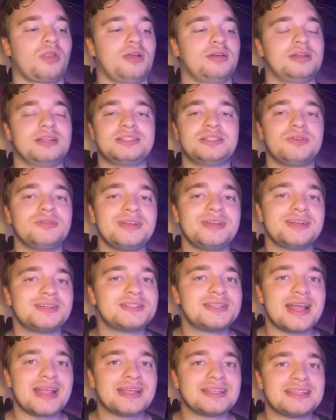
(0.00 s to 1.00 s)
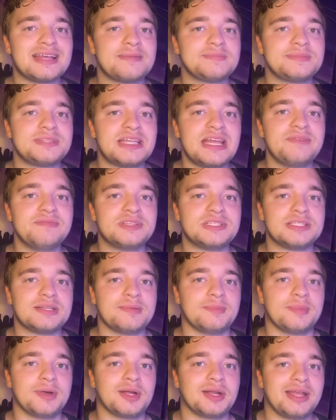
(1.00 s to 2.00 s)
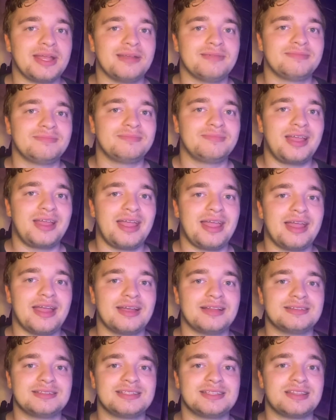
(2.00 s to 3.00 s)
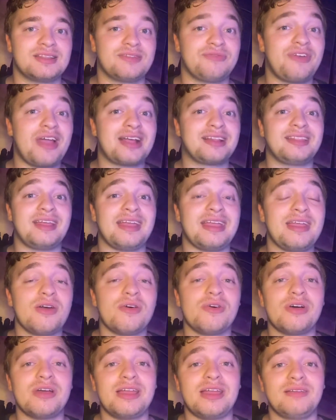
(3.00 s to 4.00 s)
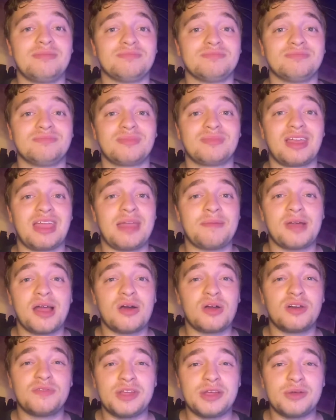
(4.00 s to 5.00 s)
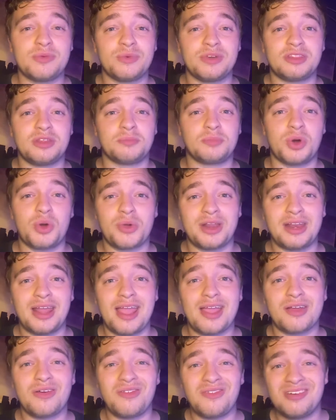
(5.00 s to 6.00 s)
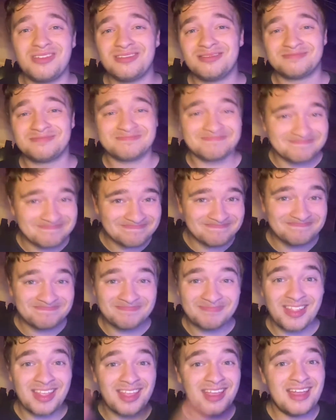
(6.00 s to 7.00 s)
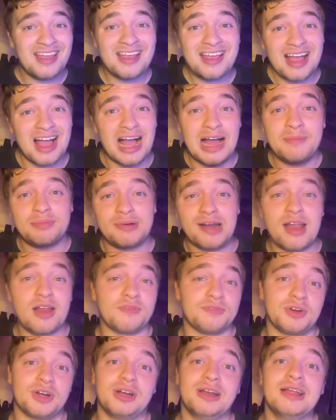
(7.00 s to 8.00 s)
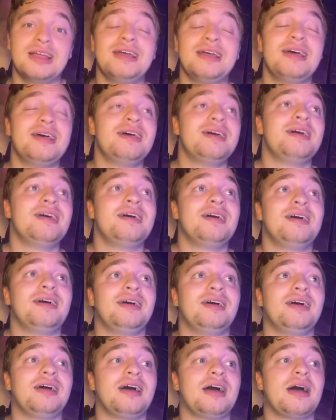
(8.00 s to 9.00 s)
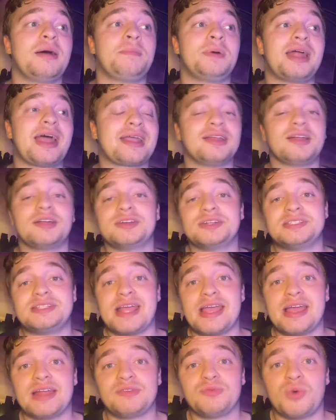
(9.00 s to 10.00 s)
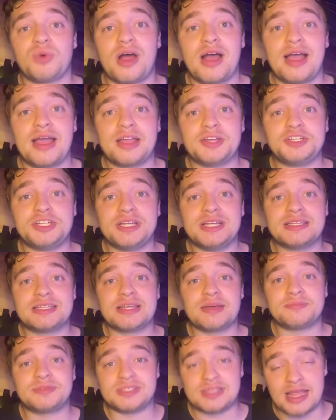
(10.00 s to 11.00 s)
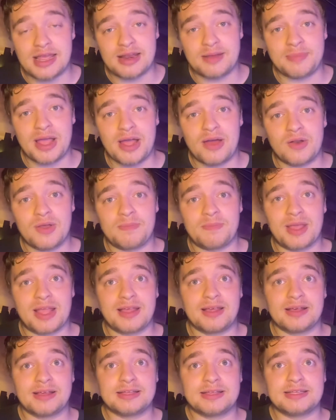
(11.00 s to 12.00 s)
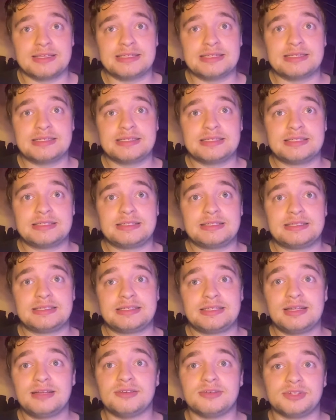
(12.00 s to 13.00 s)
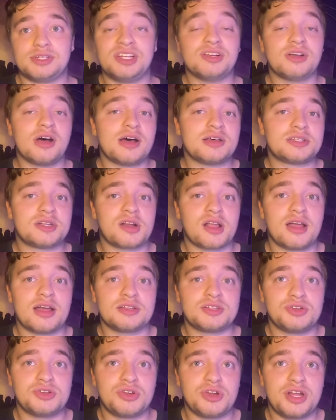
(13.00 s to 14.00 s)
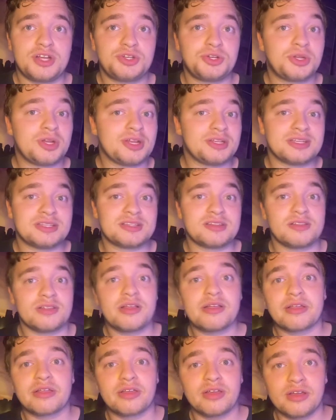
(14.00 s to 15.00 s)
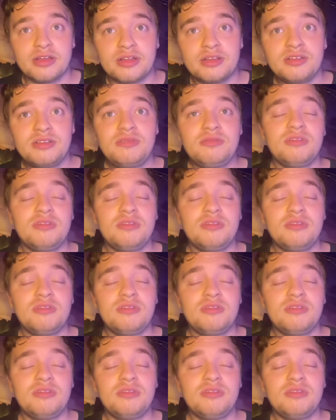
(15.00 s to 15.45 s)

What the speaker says: It's only your second time saving somebody. And the fact that he only came out of it with a broken ankle, I'm proud of her. But I can understand why she's upset about it, because still, she lost her concentration. It doesn't look good.